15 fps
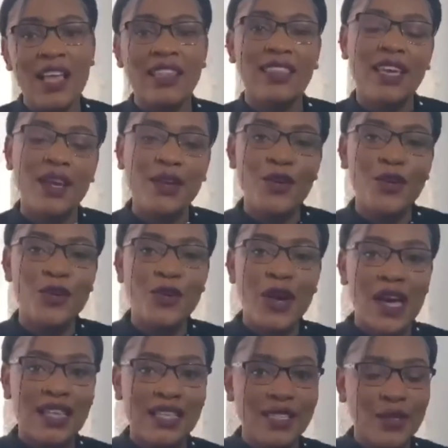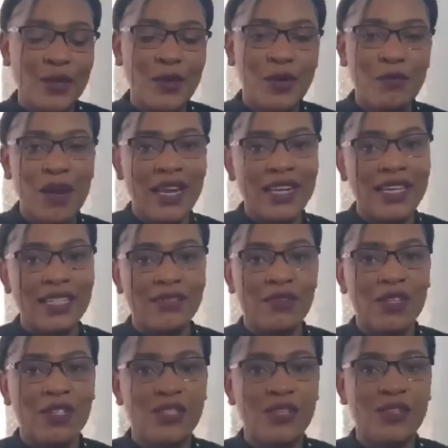Thank you, and see you on my next video.